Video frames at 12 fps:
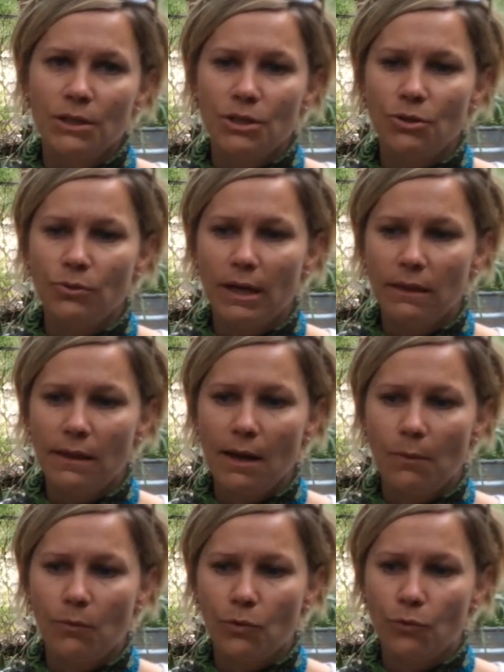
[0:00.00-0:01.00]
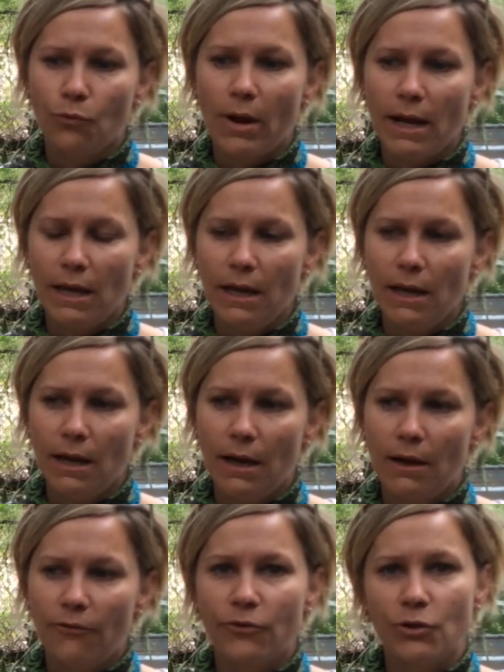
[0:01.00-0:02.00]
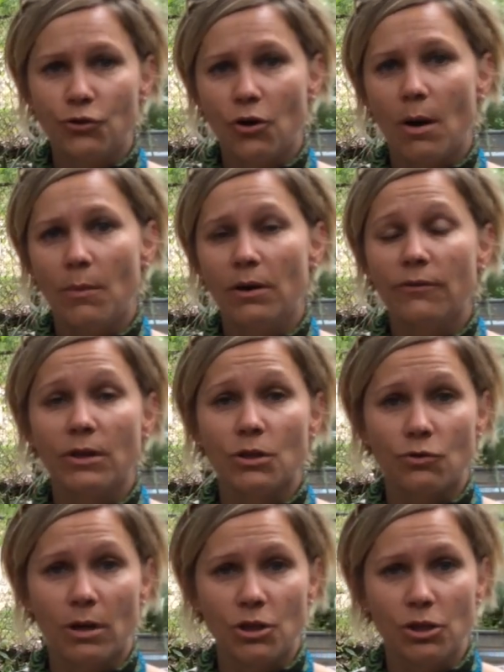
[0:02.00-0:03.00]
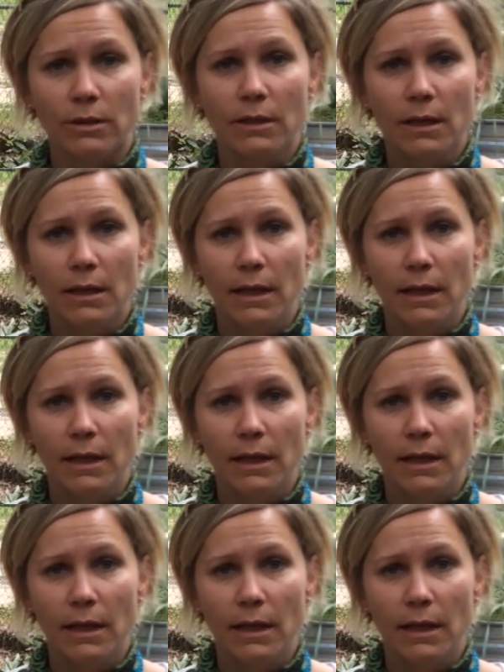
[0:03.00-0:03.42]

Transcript: to get them ready for the trauma of construction.